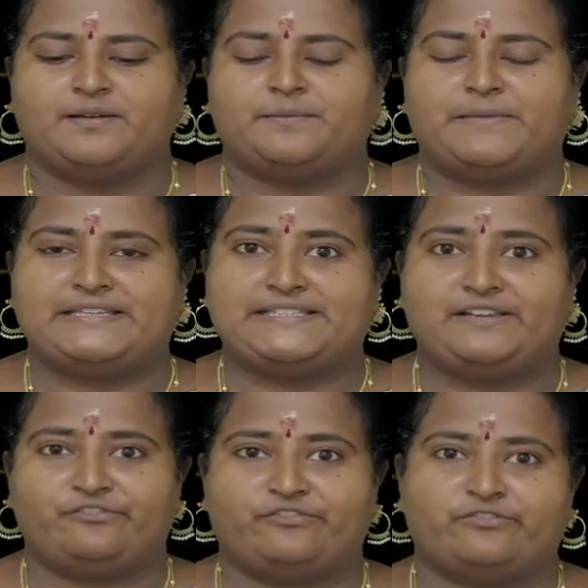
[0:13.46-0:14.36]

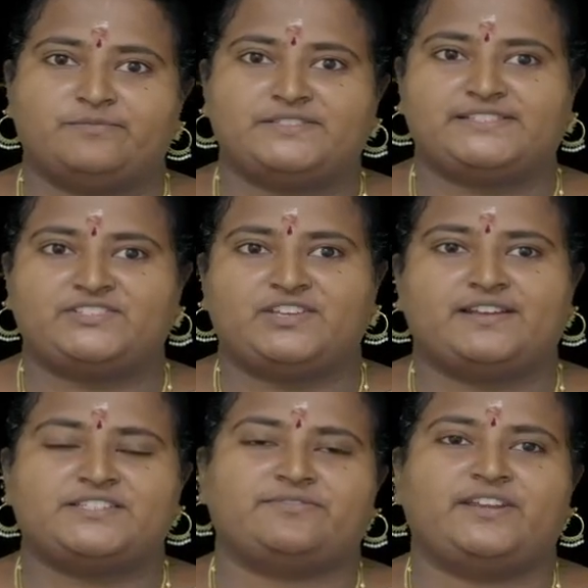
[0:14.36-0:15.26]
Myself, Mrs. J.
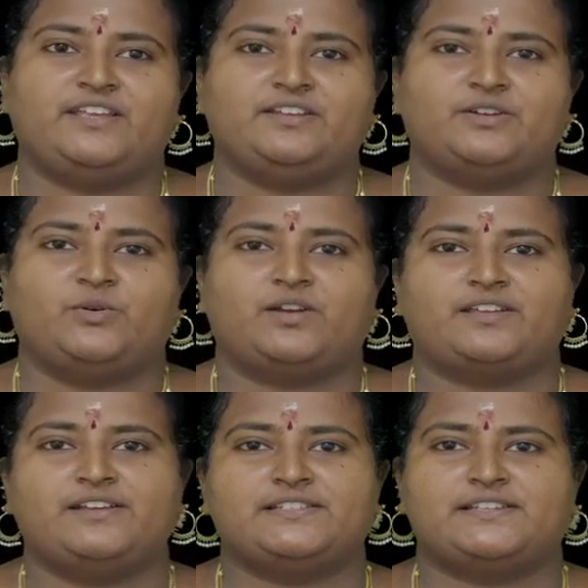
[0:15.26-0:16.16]
Ashwini,
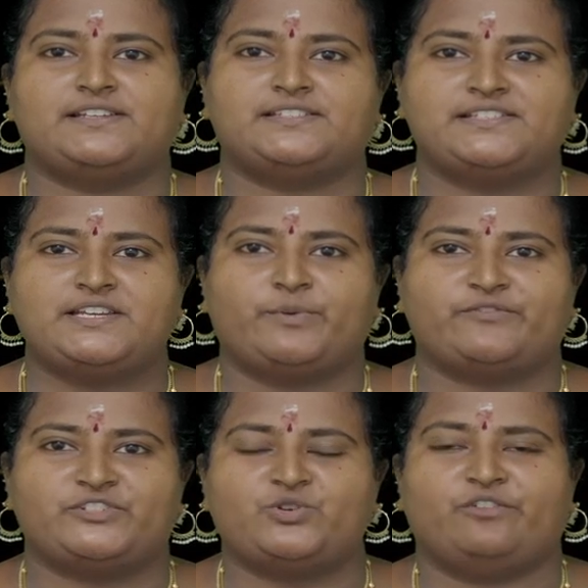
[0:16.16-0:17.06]
working as an Assistant
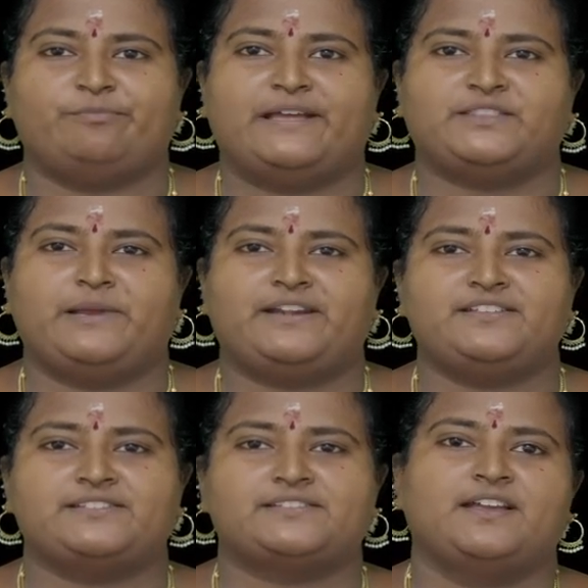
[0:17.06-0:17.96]
Professor of
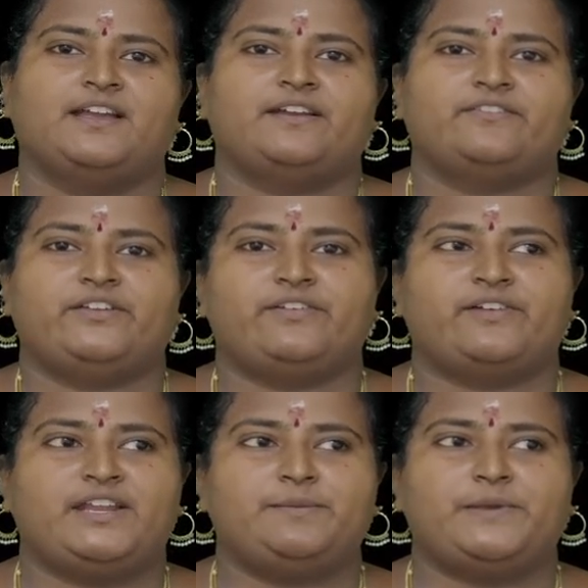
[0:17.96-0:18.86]
Mathematics, V.V.
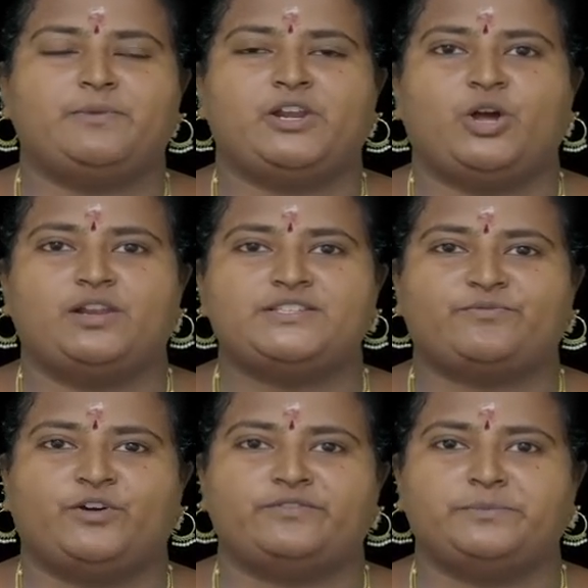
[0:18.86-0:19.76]
Vanni Perumal College
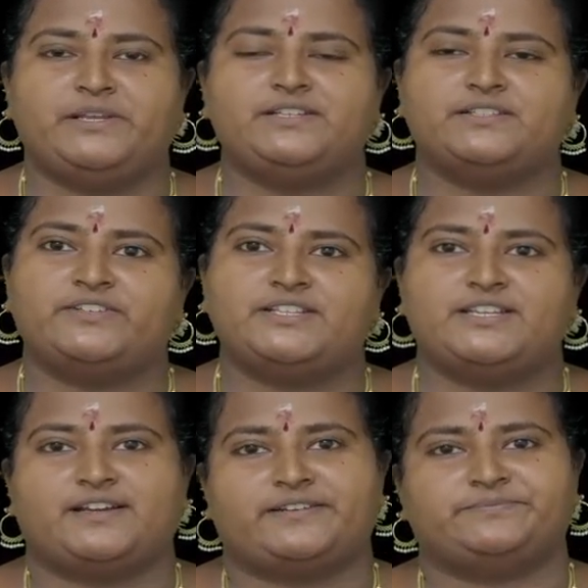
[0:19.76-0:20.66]
for Women,
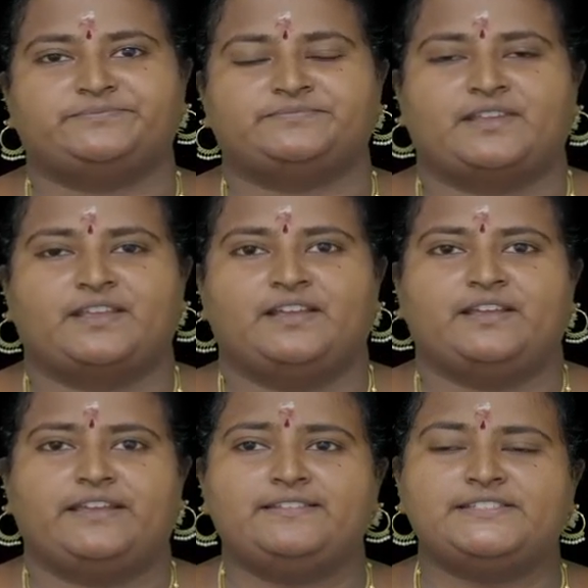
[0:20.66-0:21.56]
Virudhunagar.
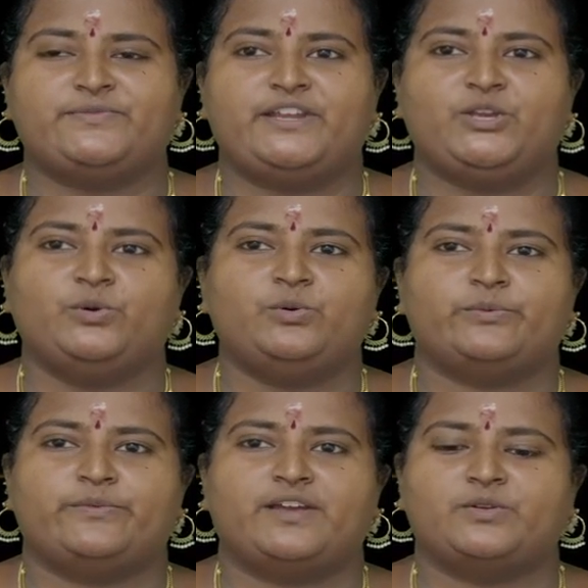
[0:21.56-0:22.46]
In this video,
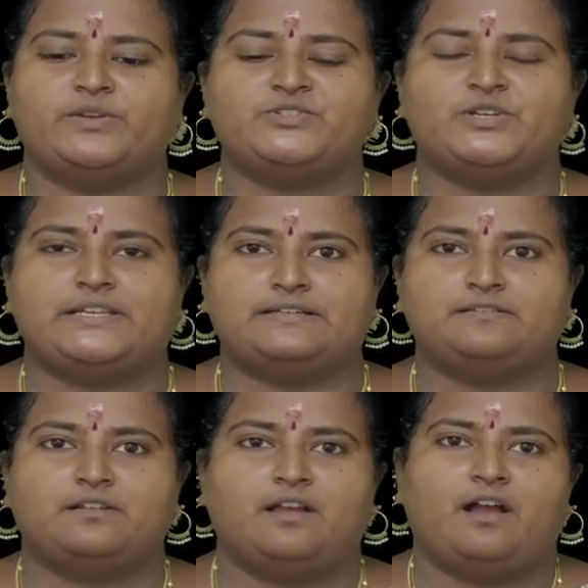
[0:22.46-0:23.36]
we are going to
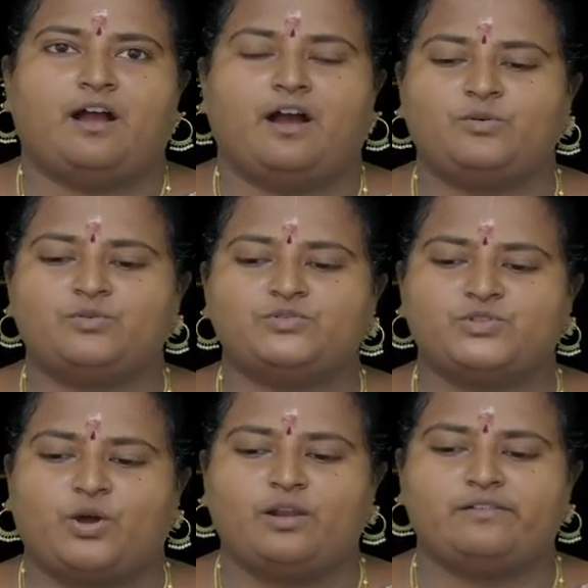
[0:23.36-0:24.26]
learn how to
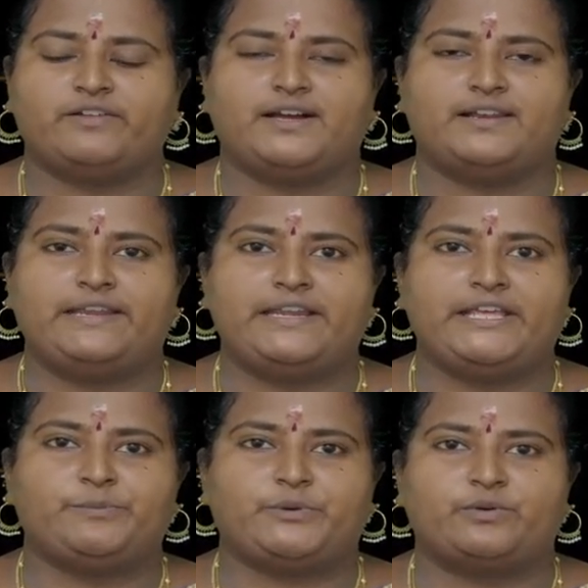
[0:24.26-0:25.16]
solve a
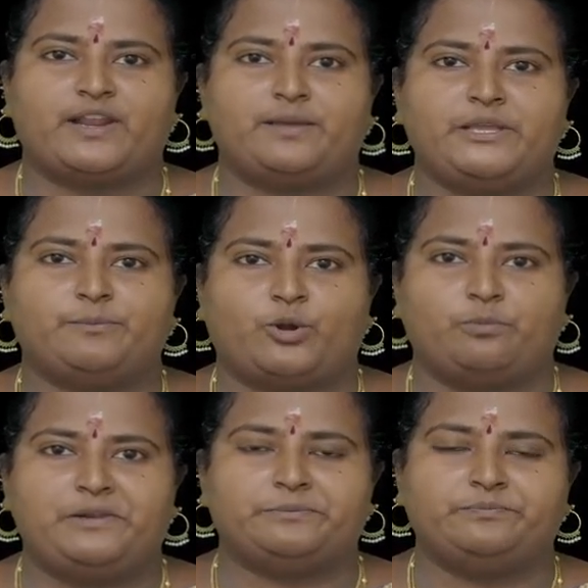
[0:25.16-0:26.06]
linear programming
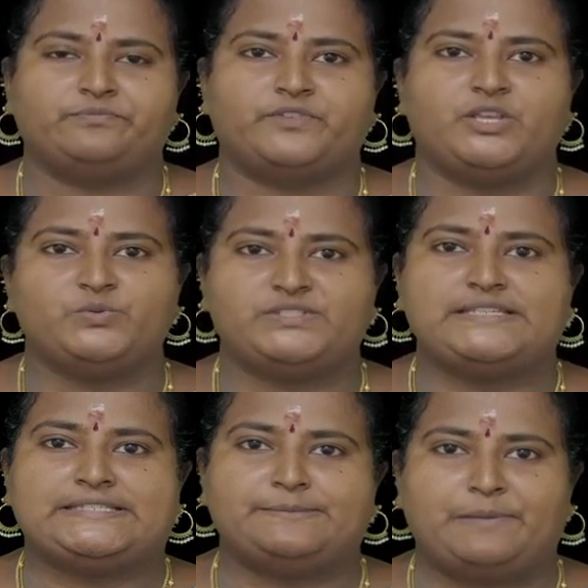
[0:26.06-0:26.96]
problem
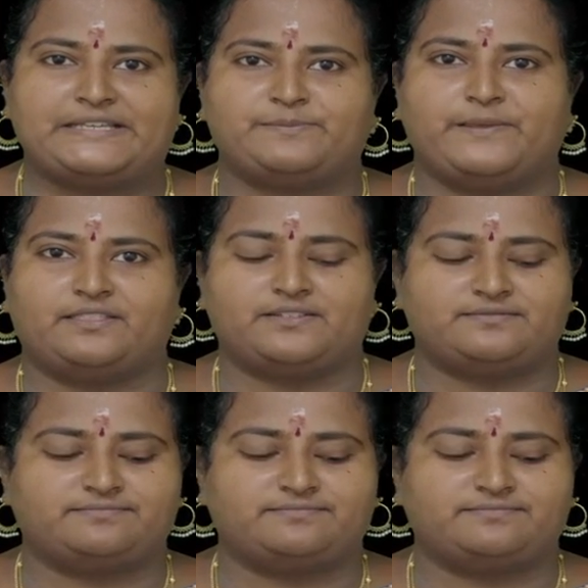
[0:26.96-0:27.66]
using Simplex method.